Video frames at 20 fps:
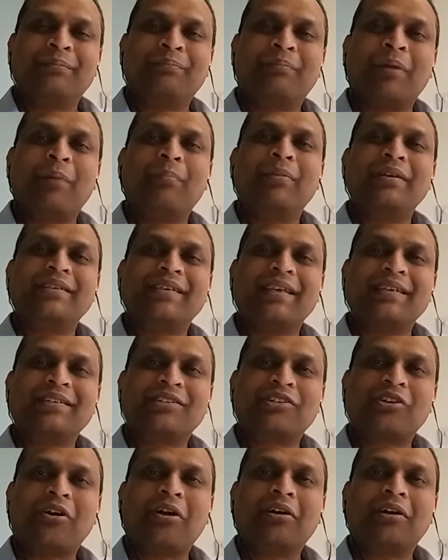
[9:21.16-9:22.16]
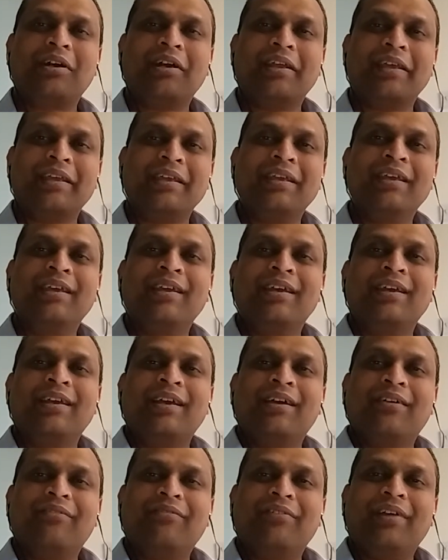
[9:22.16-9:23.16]
publicize shortly,
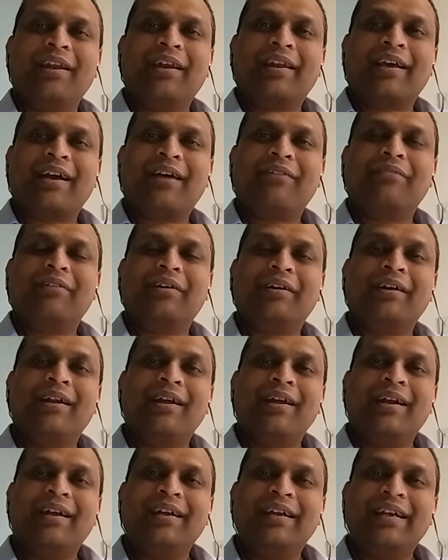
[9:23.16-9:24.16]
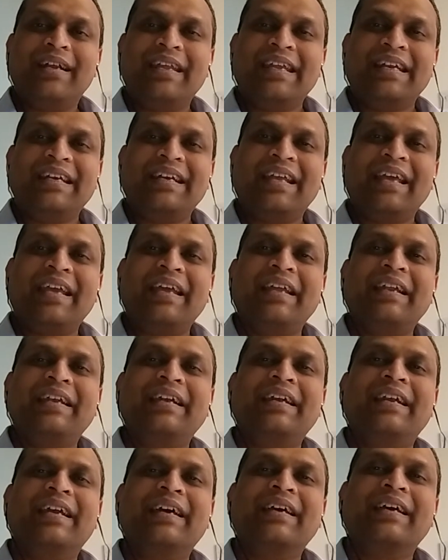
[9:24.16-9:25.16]
will cover
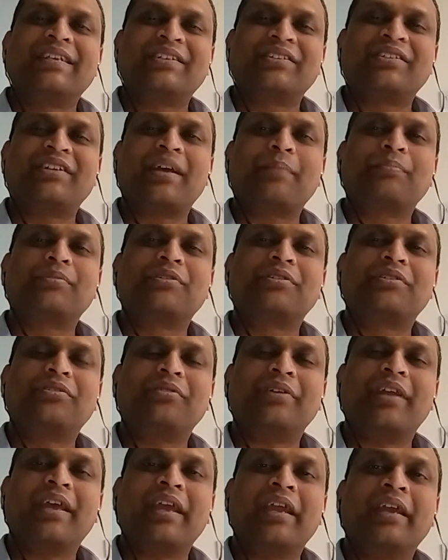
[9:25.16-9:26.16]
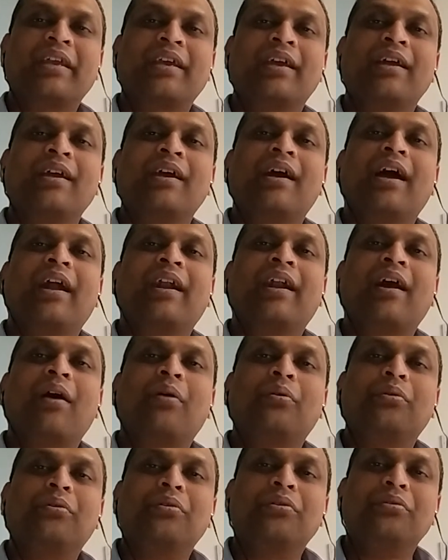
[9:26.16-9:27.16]
detailed steps to take and
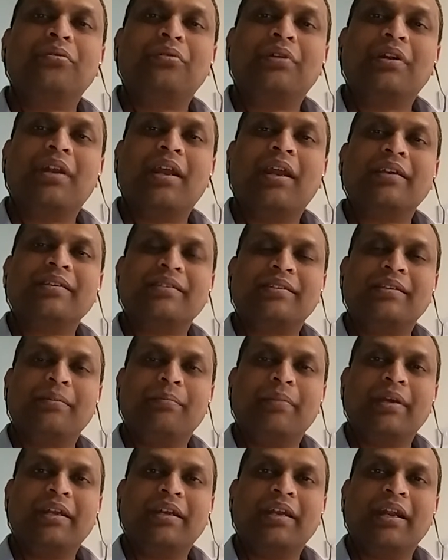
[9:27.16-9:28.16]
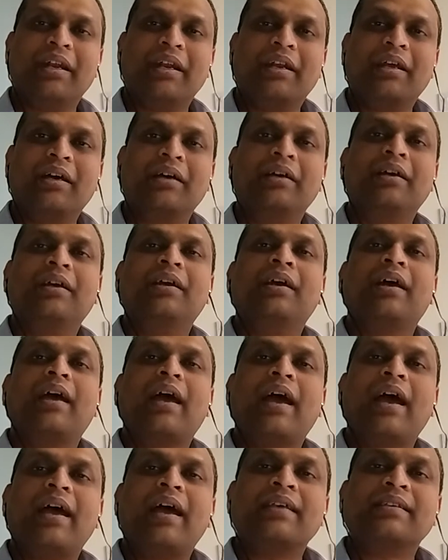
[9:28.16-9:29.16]
how to utilize the big data
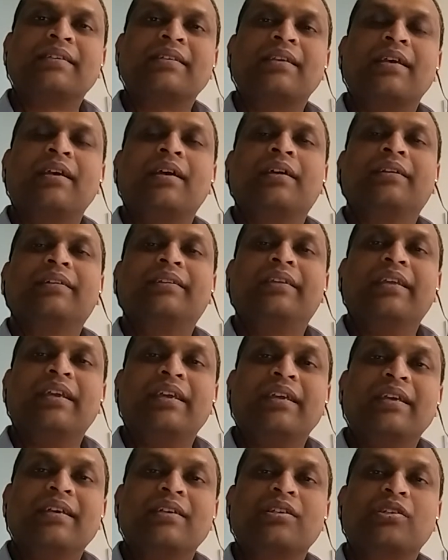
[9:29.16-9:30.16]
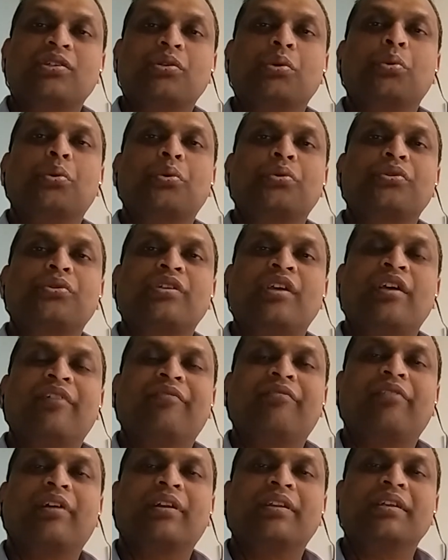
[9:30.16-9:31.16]
as the source
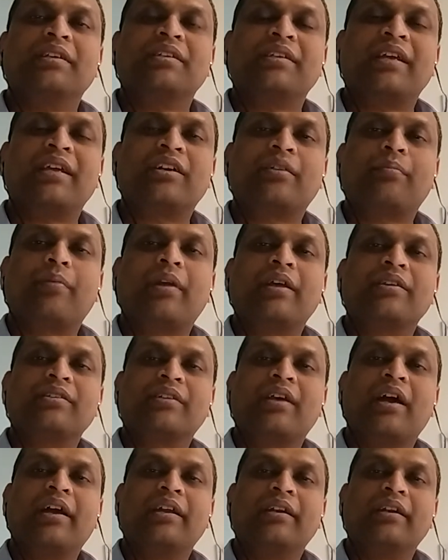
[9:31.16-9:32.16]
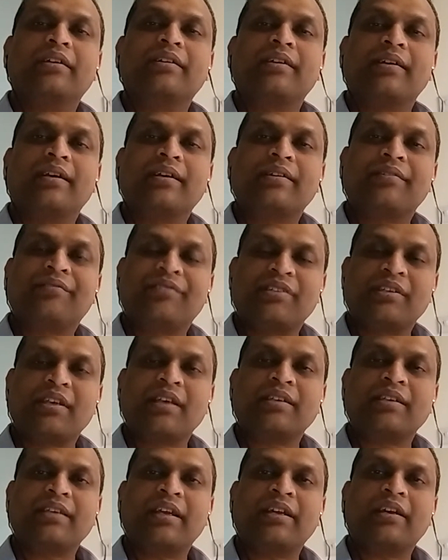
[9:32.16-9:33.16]
for this enterprise guide,
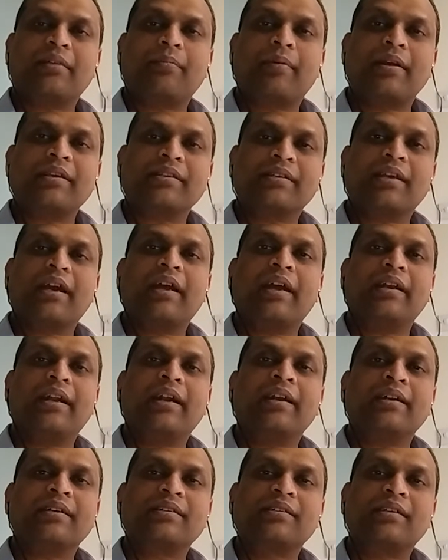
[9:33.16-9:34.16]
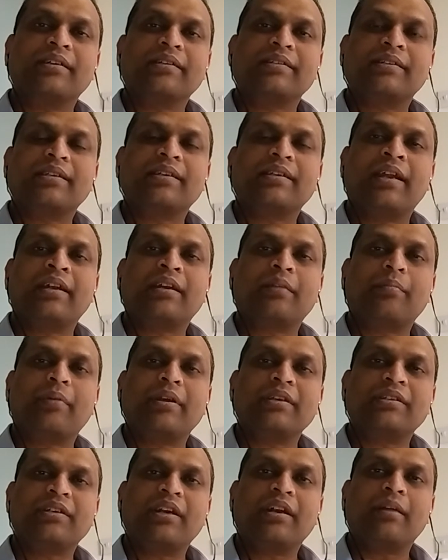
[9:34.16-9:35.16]
SAS Enterprise Guide and SAS
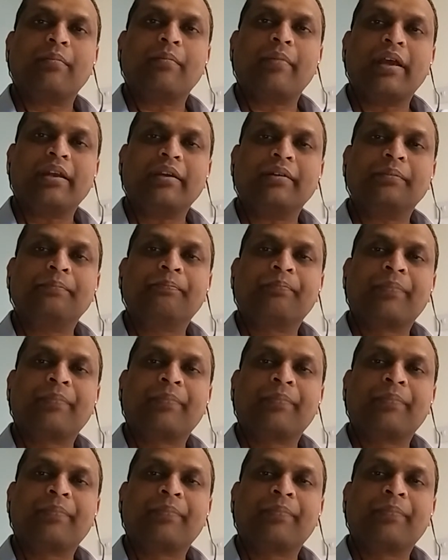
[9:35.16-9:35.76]
Enterprise Data Miner.